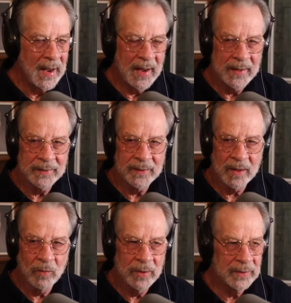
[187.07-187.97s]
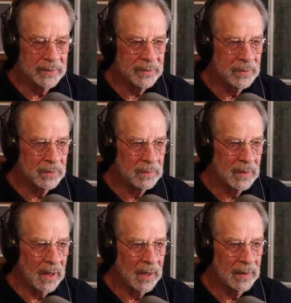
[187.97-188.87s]
And I wanted to
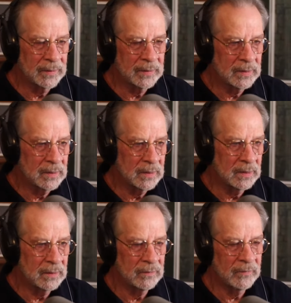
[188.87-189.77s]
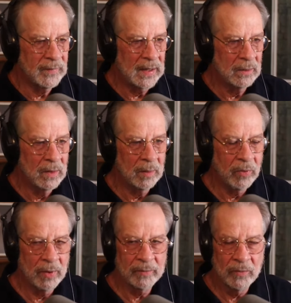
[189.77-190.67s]
follow up
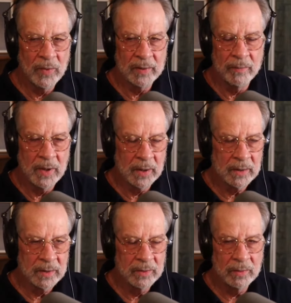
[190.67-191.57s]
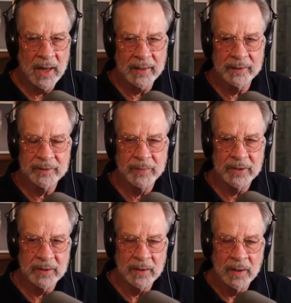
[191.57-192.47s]
on what Mark Kulak has been